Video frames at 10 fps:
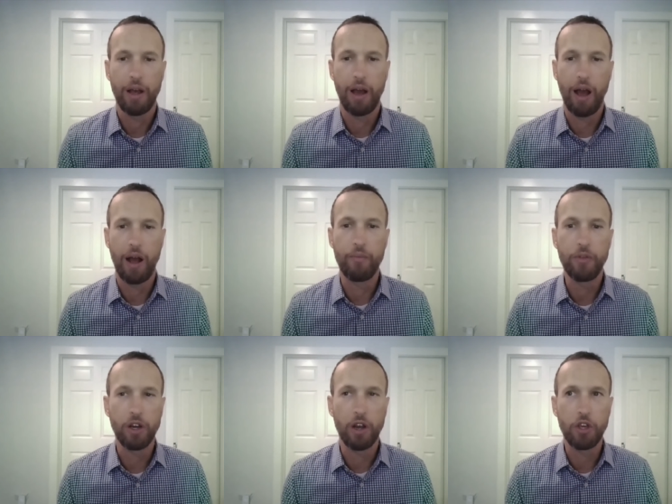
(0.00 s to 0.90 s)

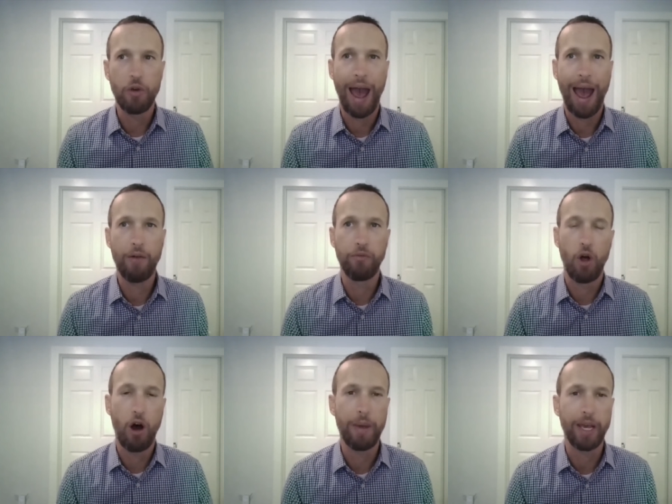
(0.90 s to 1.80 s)
You have
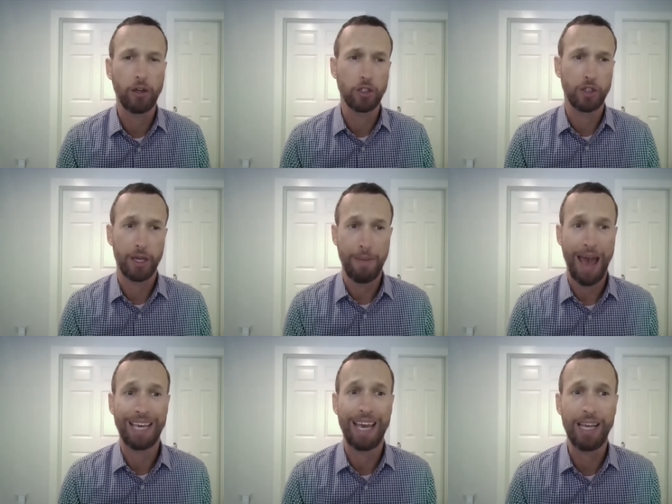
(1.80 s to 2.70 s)
lawmakers like
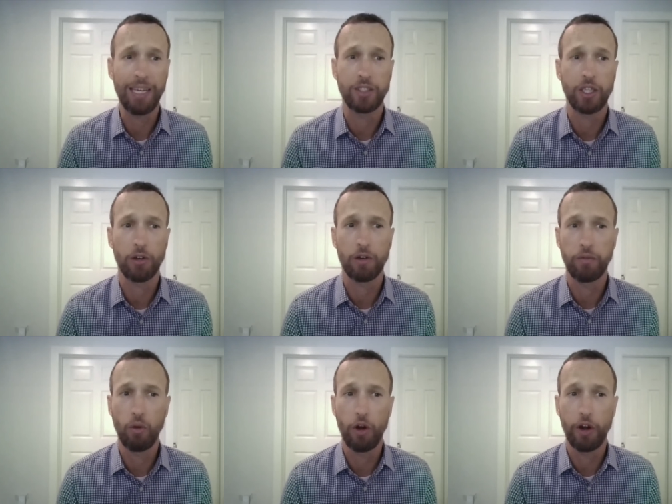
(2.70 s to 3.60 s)
Matt Gaetz here in
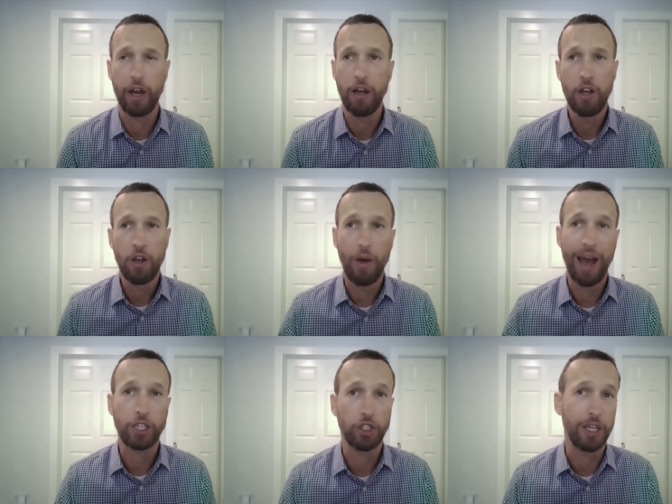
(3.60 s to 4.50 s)
Florida who
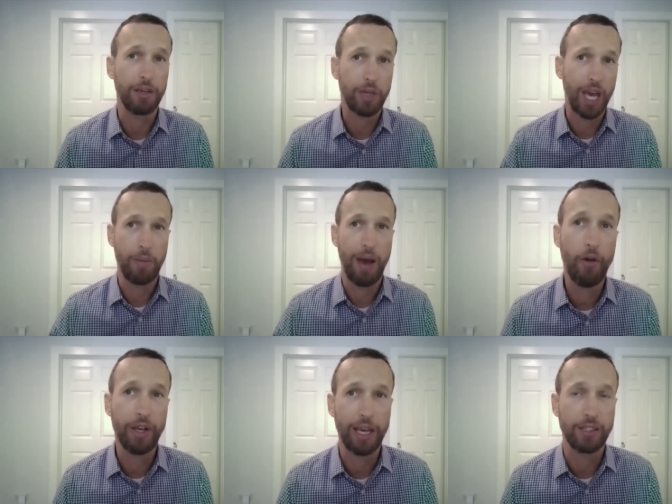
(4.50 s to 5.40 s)
actually came
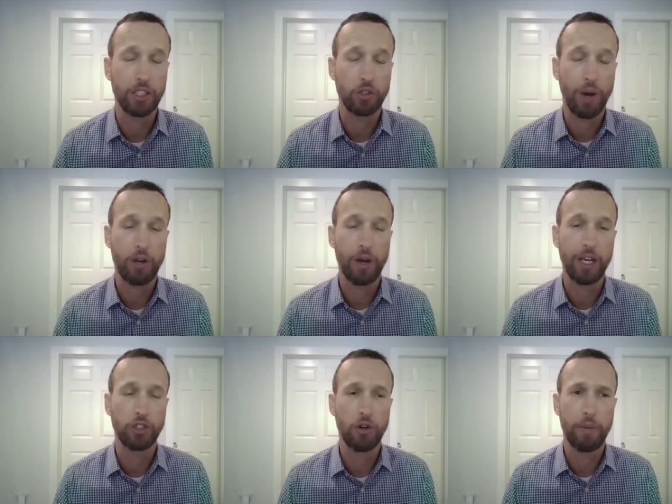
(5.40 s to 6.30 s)
out against this
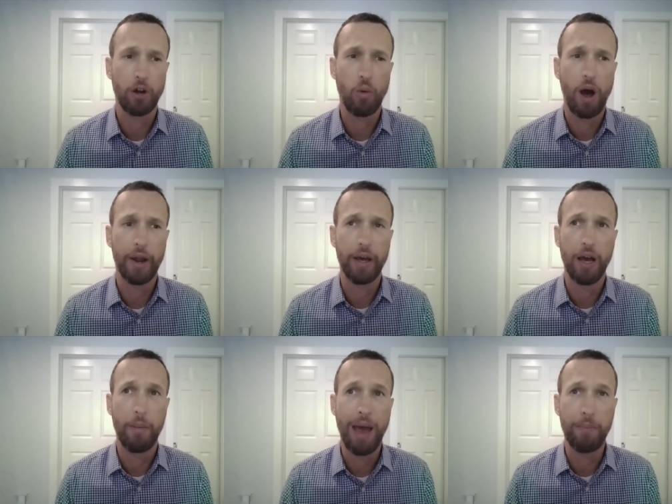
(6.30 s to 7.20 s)
recreational marijuana
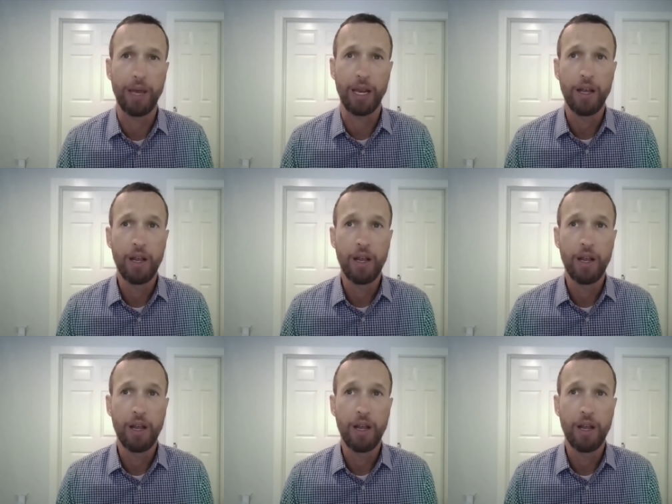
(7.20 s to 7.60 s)
amendment,